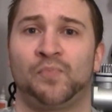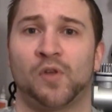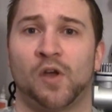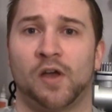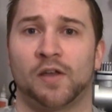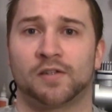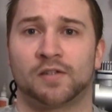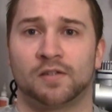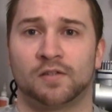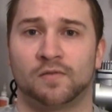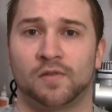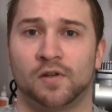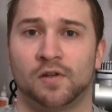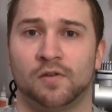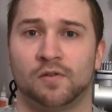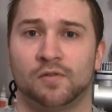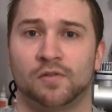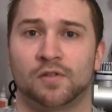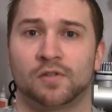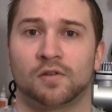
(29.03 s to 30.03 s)
Austin's
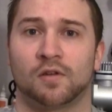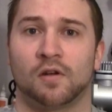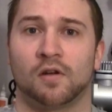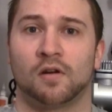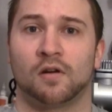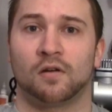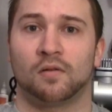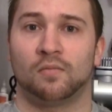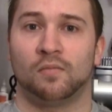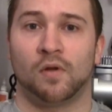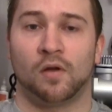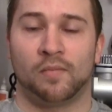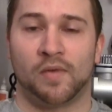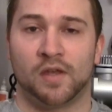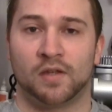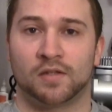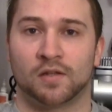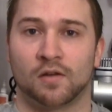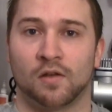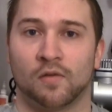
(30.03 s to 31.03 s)
videos are
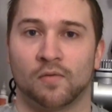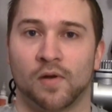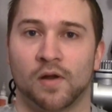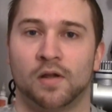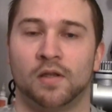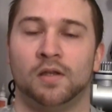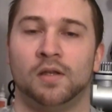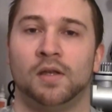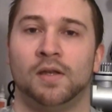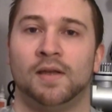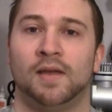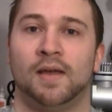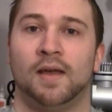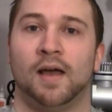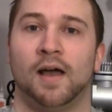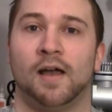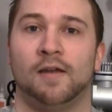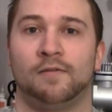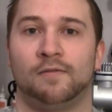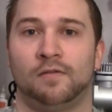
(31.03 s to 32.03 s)
amazing already.
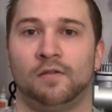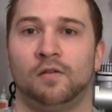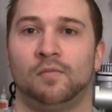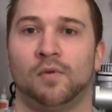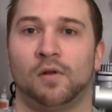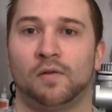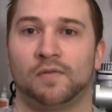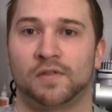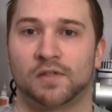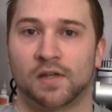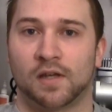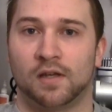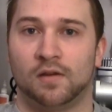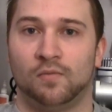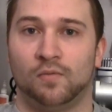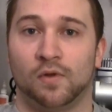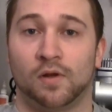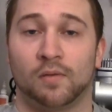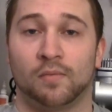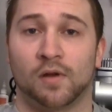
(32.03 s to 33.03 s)
I film
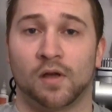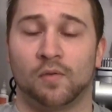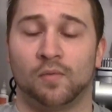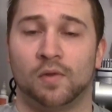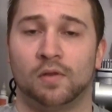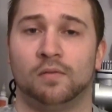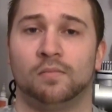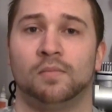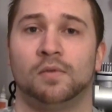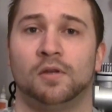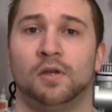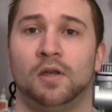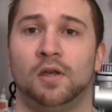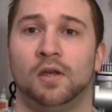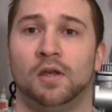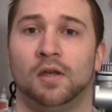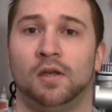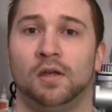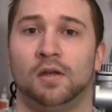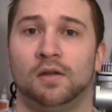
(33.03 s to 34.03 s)
off-site when I'm not with him,
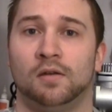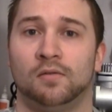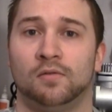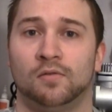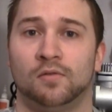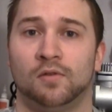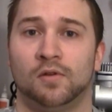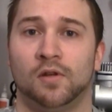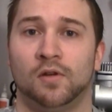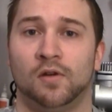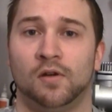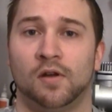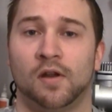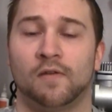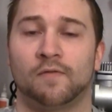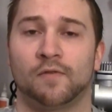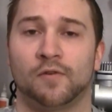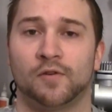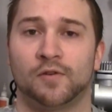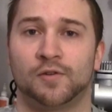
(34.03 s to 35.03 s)
and in an
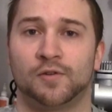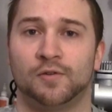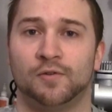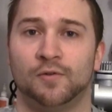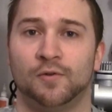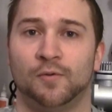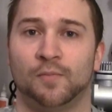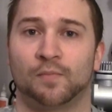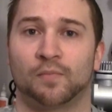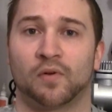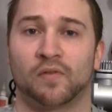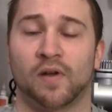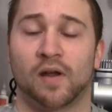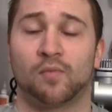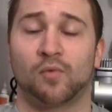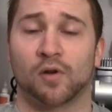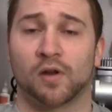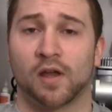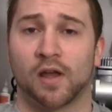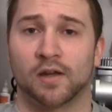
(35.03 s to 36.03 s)
effort to
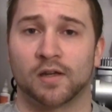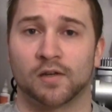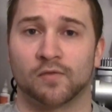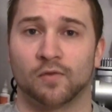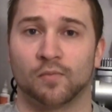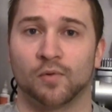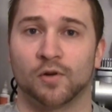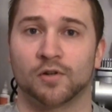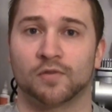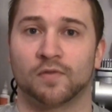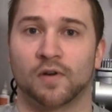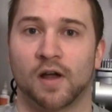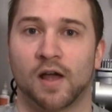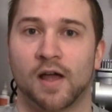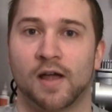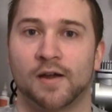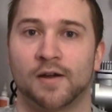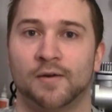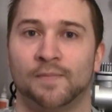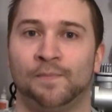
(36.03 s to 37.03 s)
provide more content for Brush for
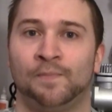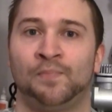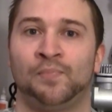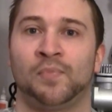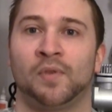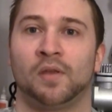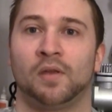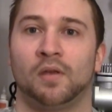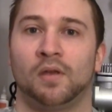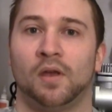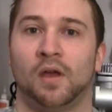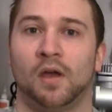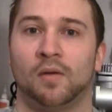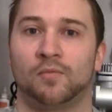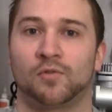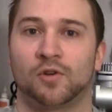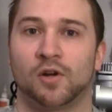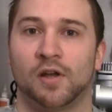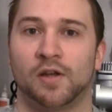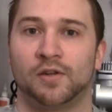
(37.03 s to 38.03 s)
Hire,
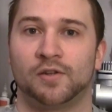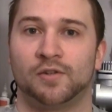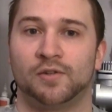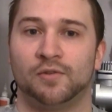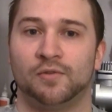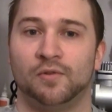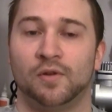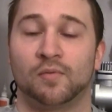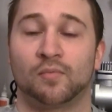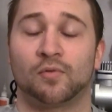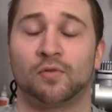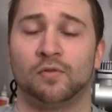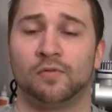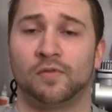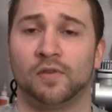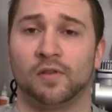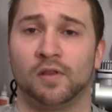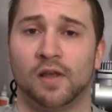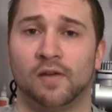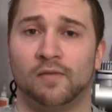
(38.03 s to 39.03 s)
I'm trying to improve
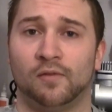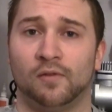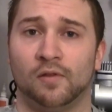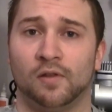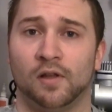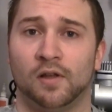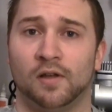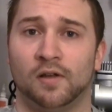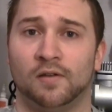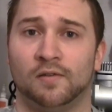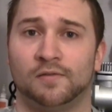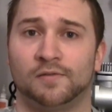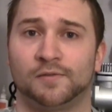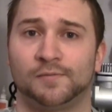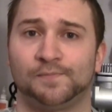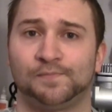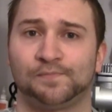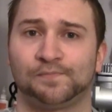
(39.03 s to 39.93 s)
the level of